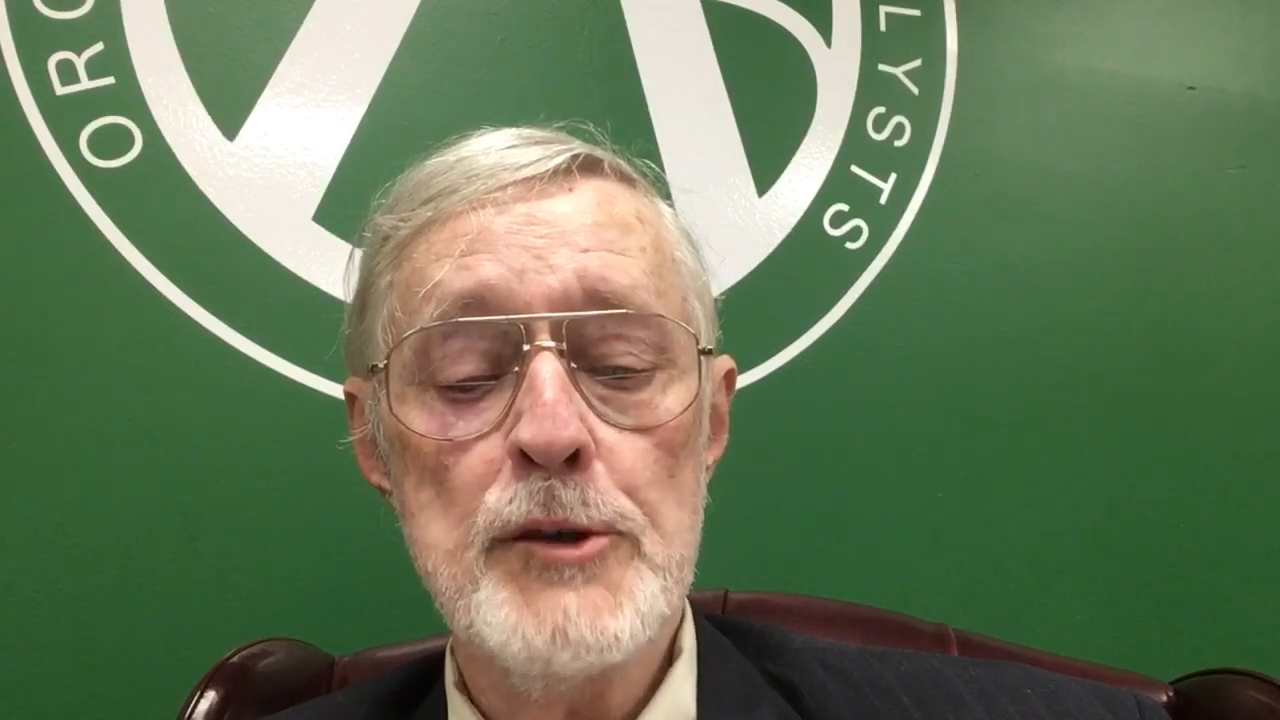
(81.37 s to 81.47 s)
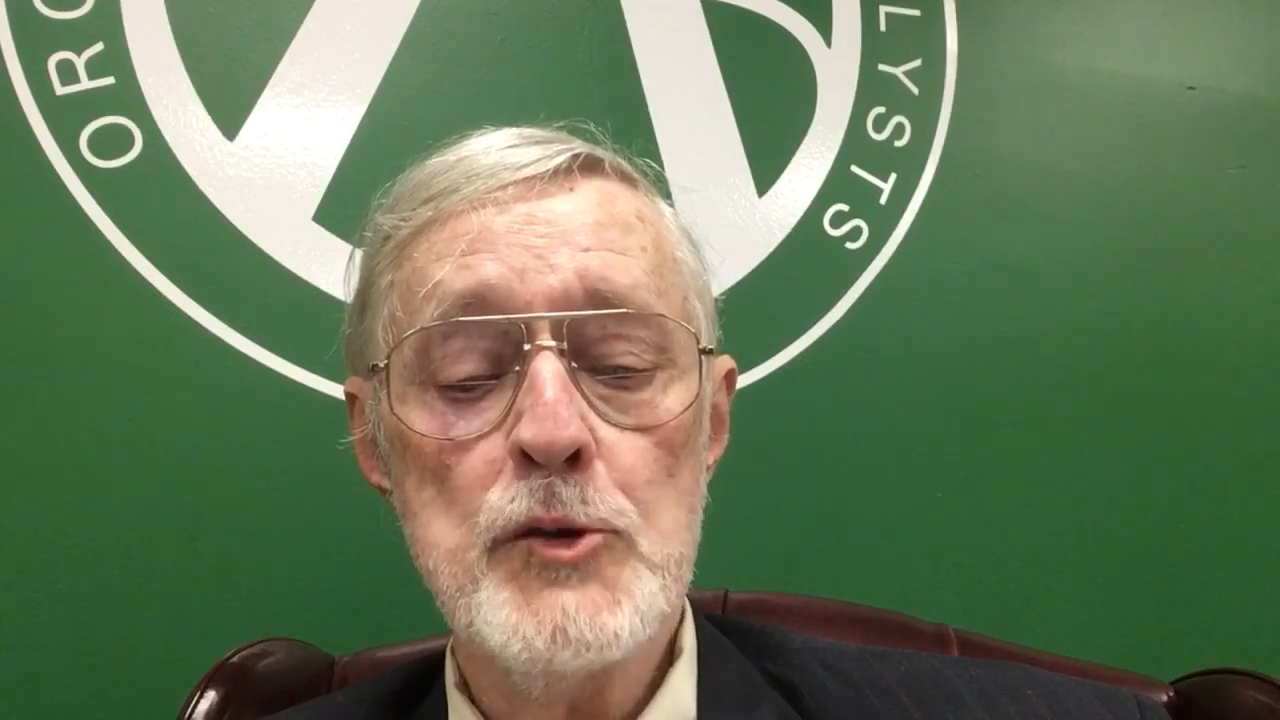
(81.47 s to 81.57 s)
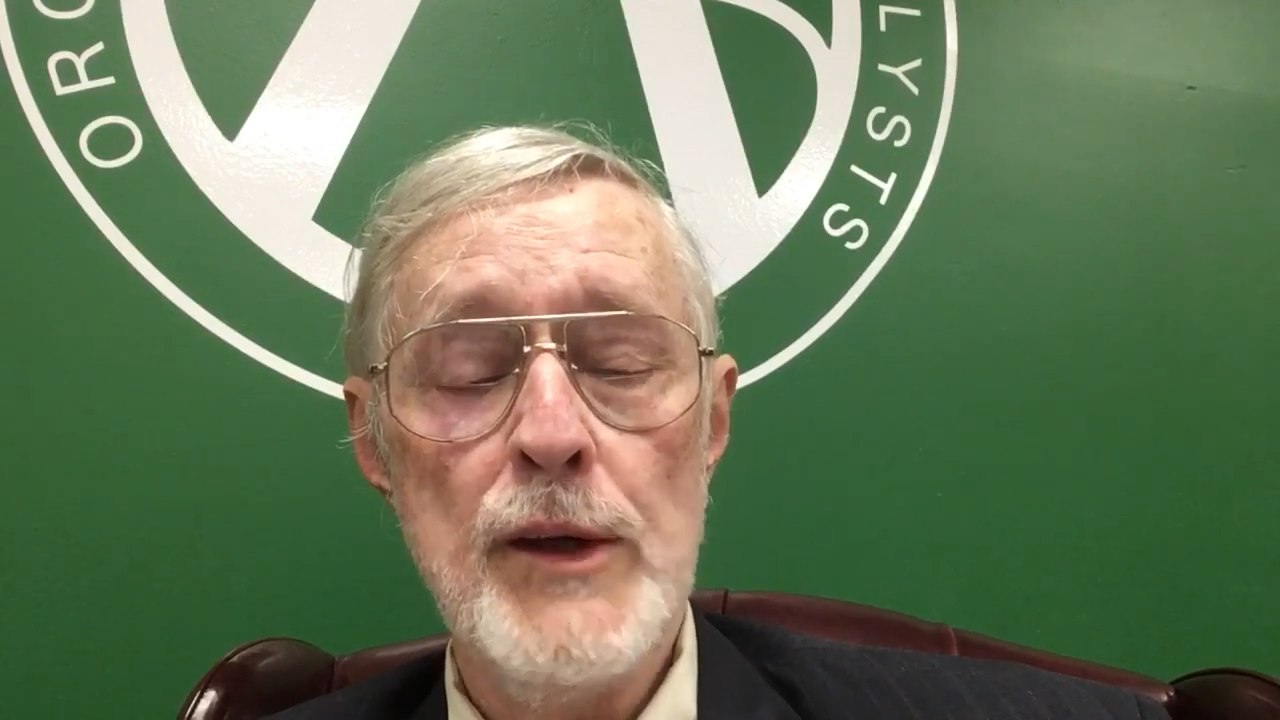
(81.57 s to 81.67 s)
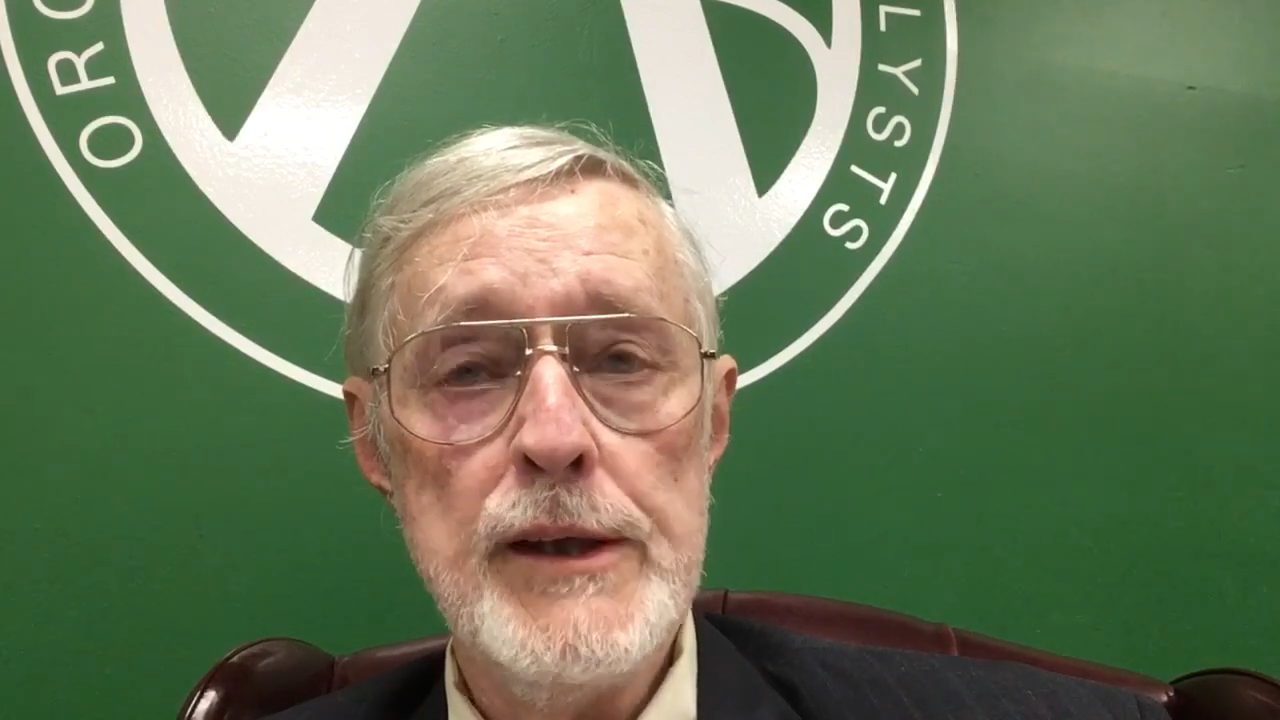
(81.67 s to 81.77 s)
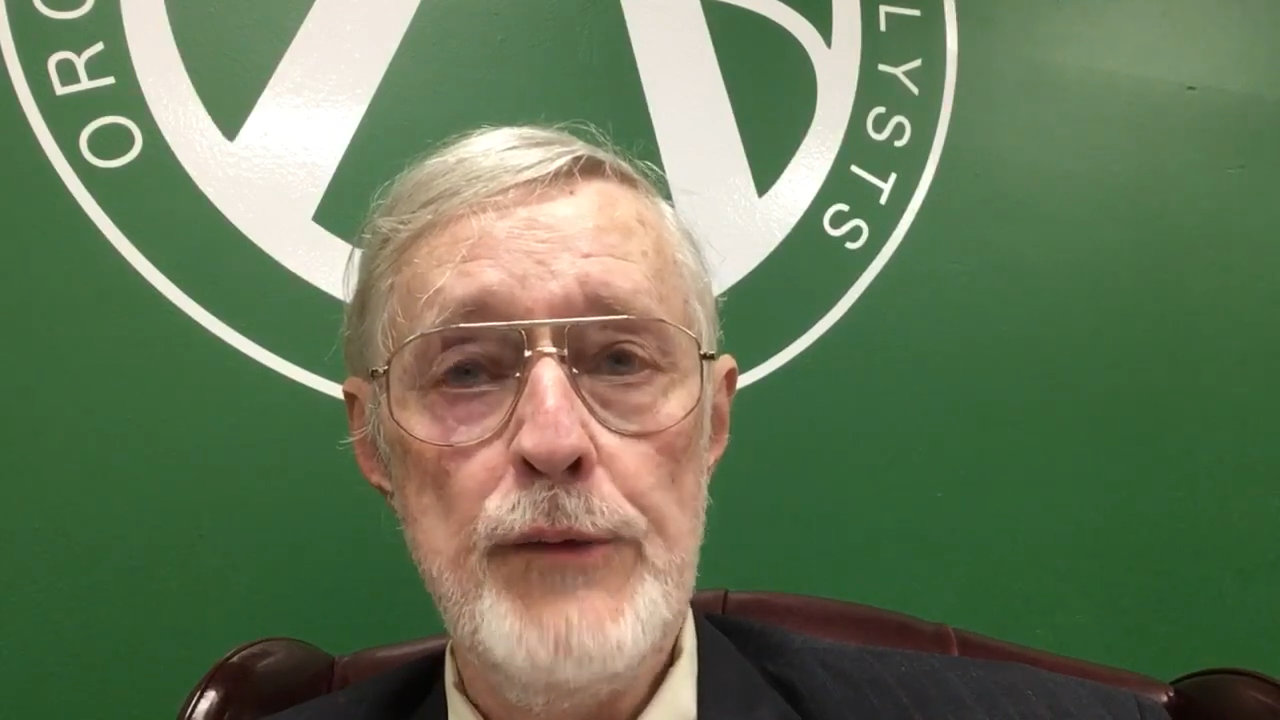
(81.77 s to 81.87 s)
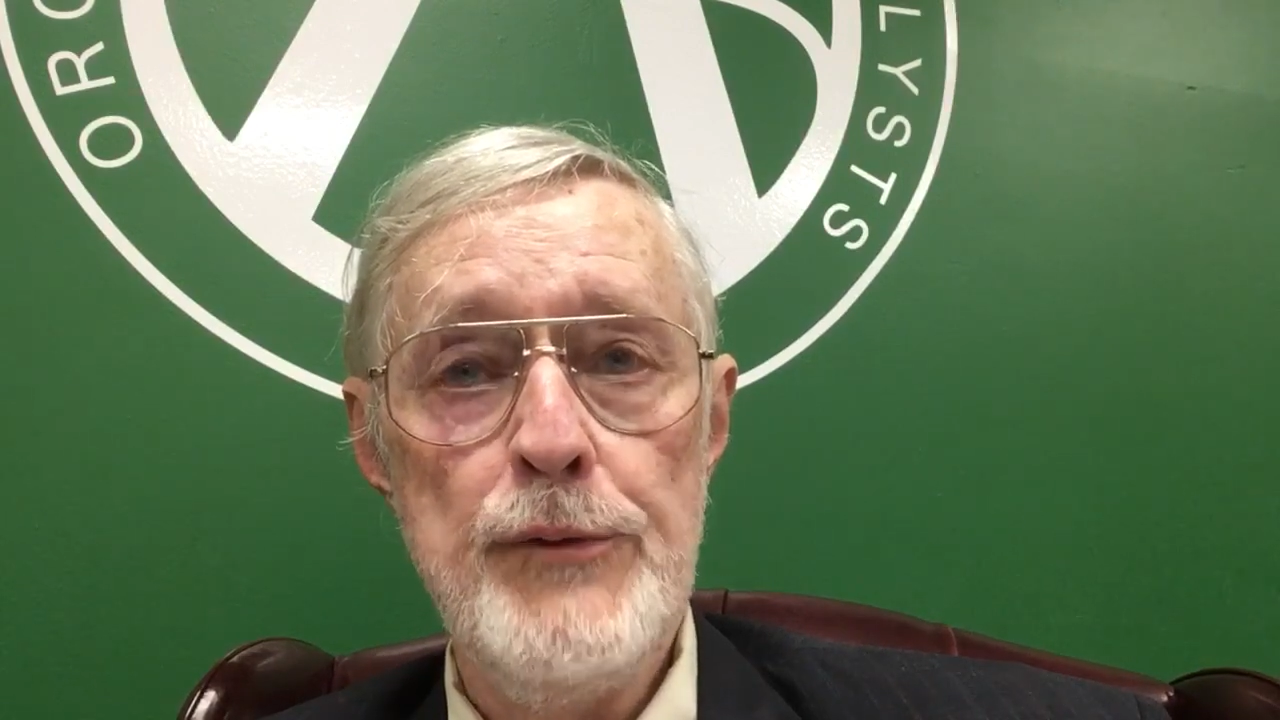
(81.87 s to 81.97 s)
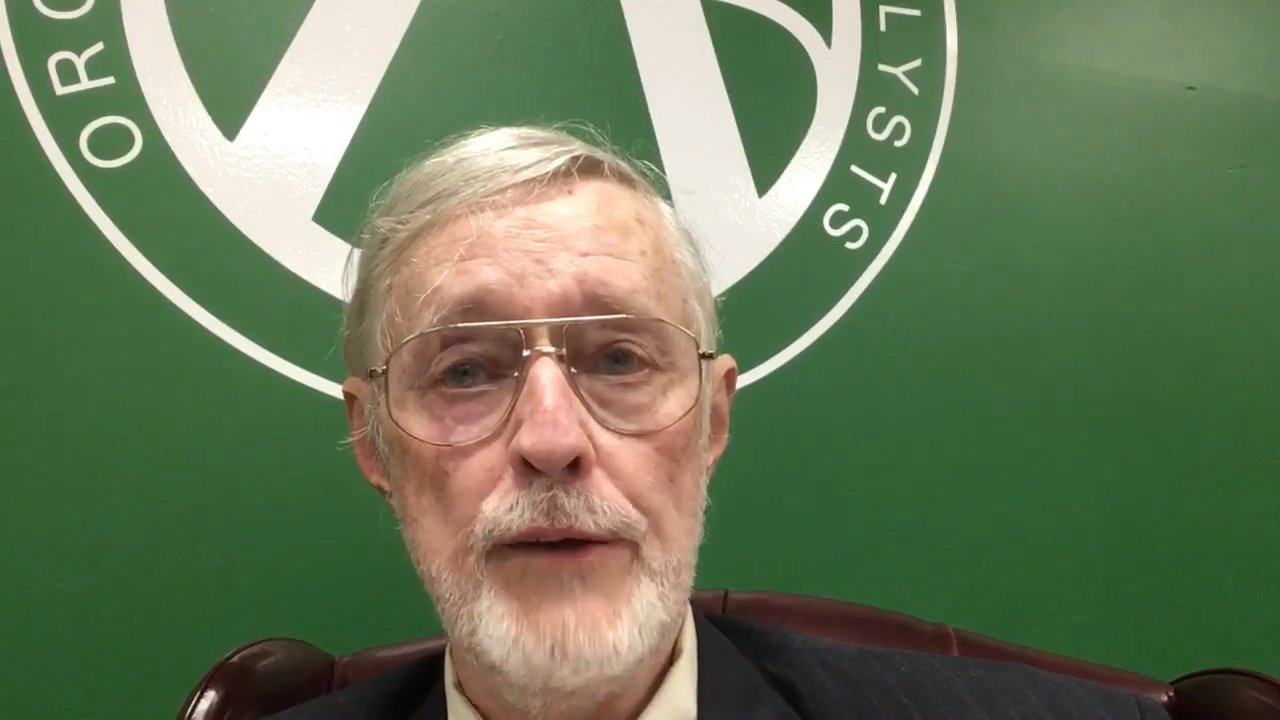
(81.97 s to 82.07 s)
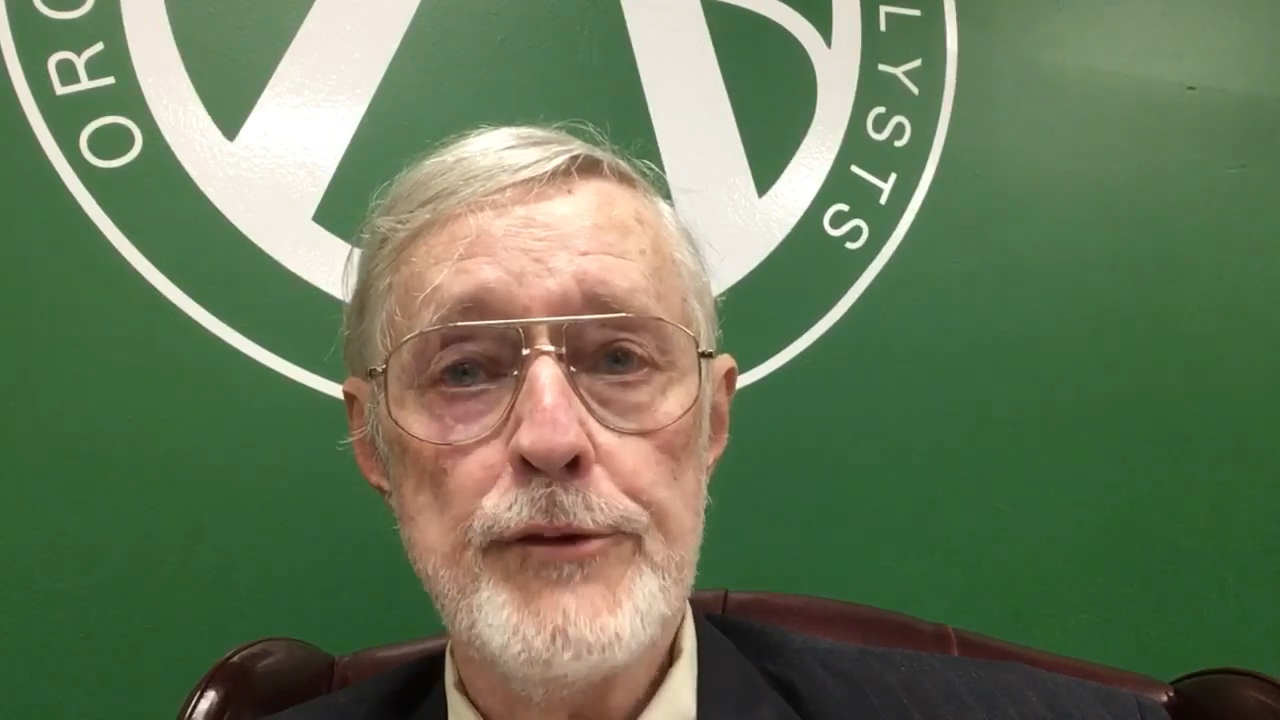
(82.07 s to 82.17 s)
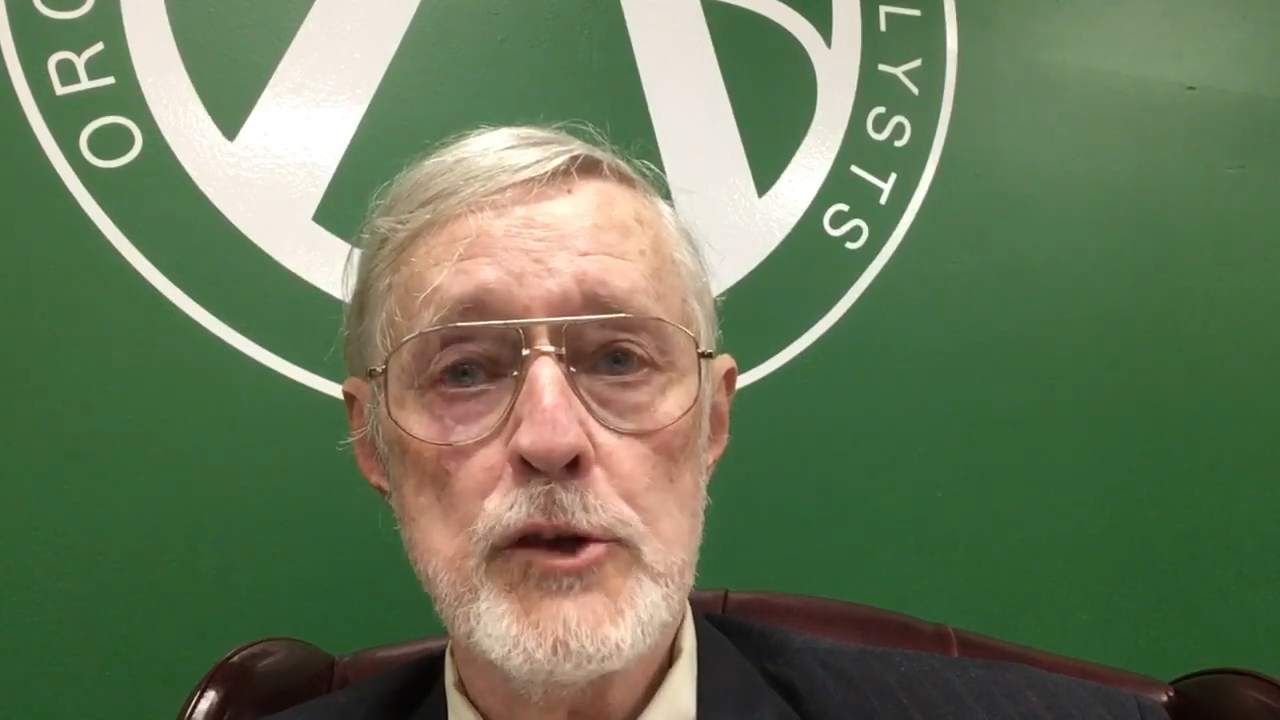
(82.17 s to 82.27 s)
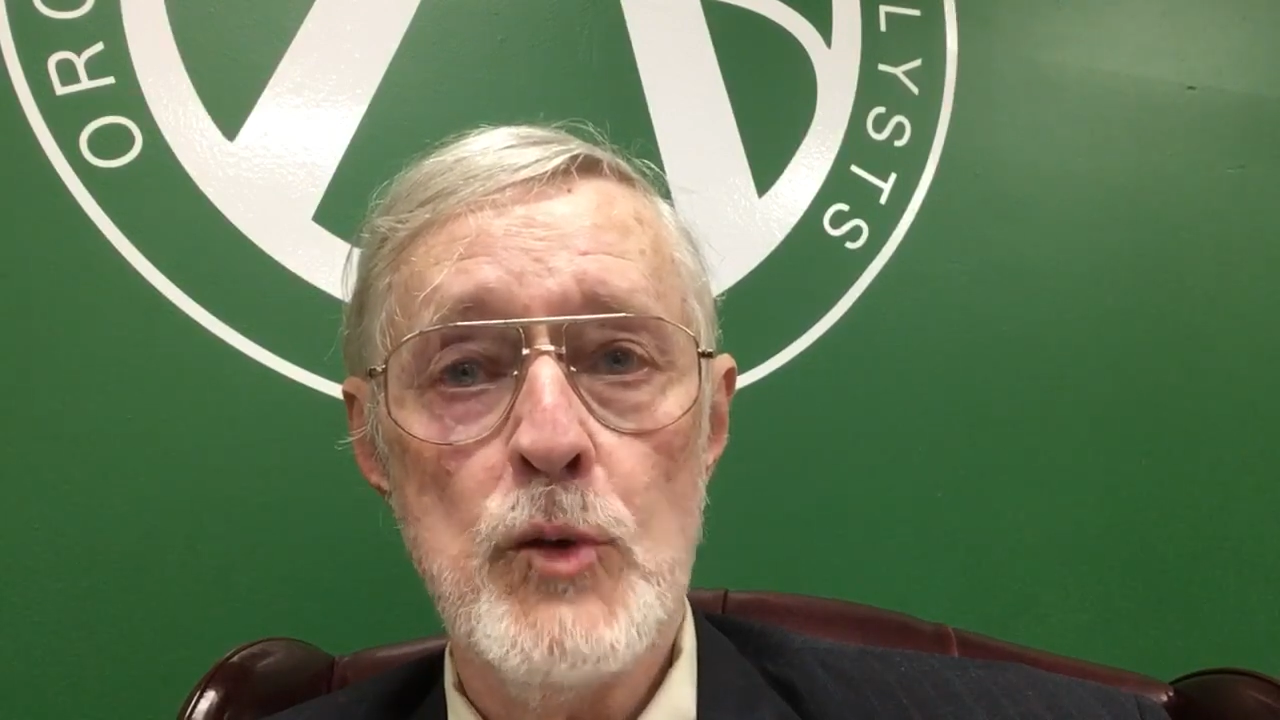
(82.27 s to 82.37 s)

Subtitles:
25th,